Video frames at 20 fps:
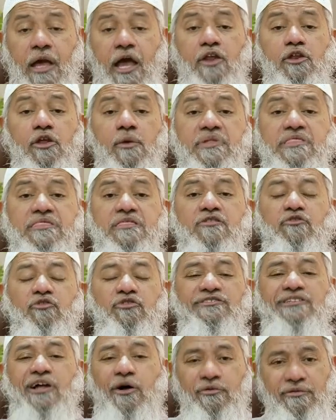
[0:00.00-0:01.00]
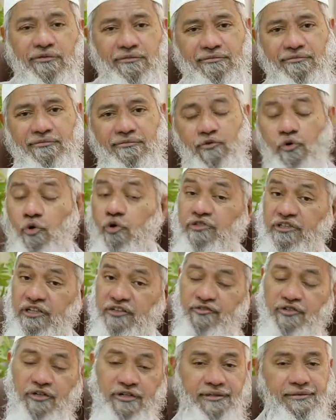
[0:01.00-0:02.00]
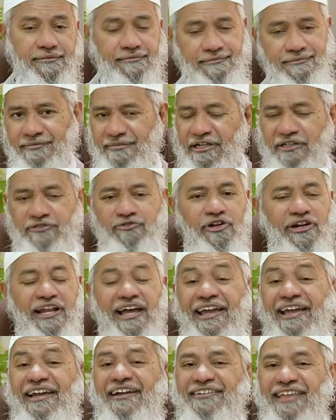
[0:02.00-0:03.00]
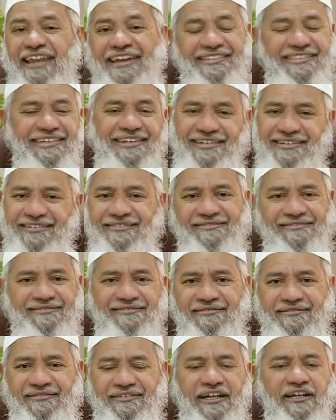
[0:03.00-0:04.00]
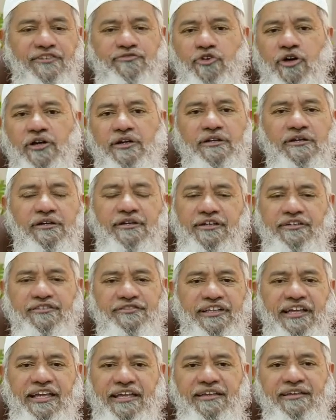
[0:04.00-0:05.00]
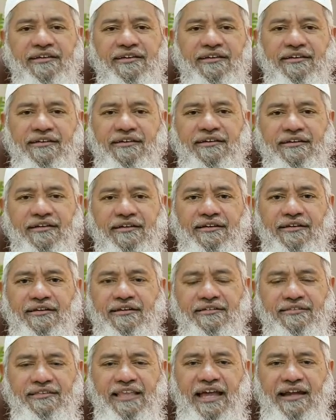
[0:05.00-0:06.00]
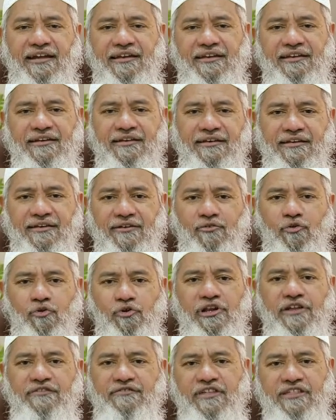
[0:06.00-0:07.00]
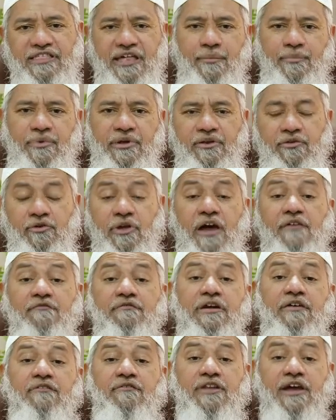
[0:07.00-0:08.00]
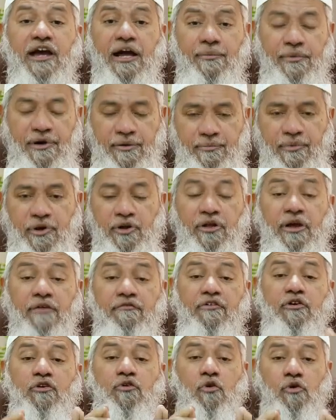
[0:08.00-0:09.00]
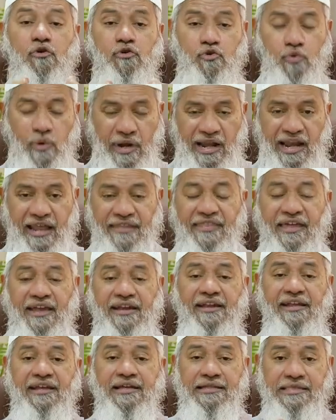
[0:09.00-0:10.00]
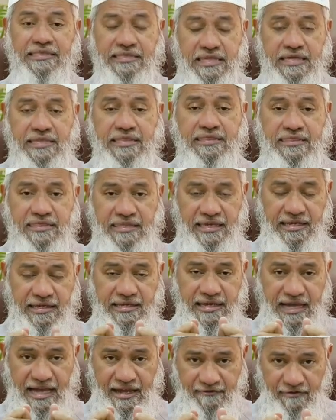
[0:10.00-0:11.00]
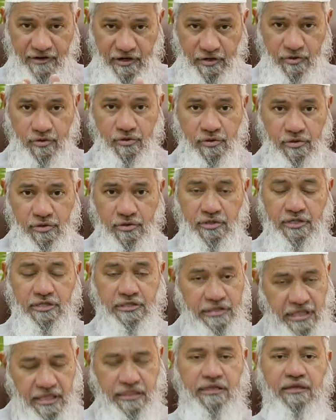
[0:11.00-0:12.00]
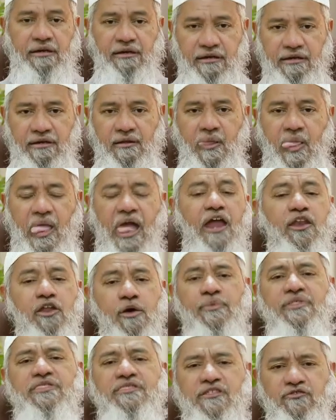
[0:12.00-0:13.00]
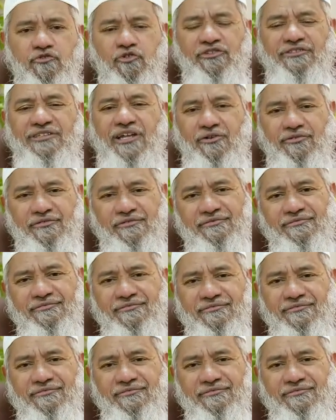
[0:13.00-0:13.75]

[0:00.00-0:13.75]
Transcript: And your business goes down. Oath is good. It's not against anything. It's not saying that only if this happened. You have given a commitment. You have given an oath to Allah that this thing I will do this year. And your business goes down.